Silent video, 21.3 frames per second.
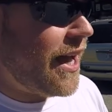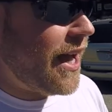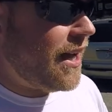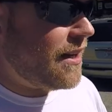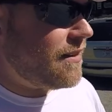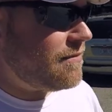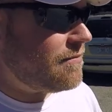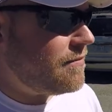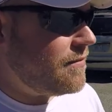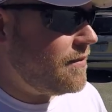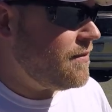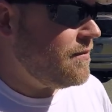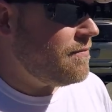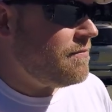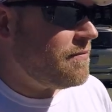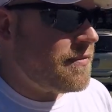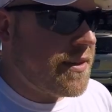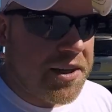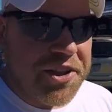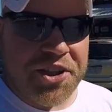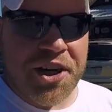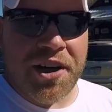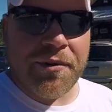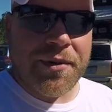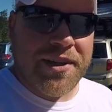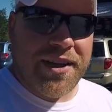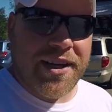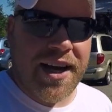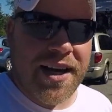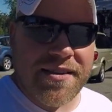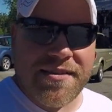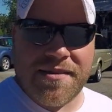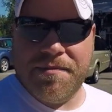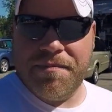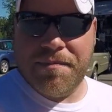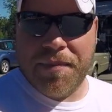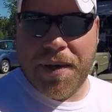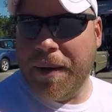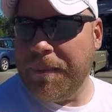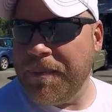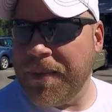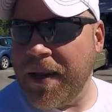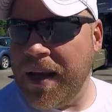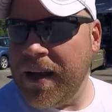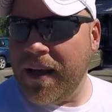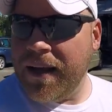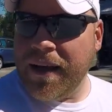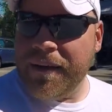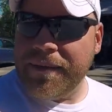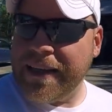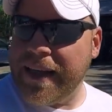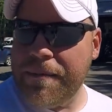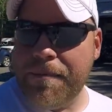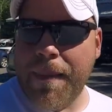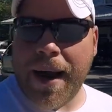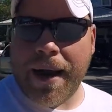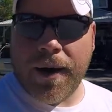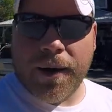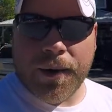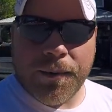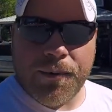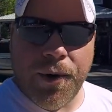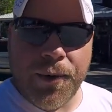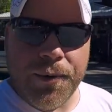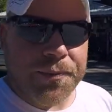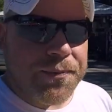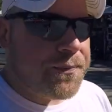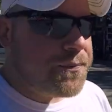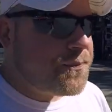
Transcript: at and share it with you guys. But get back on the road.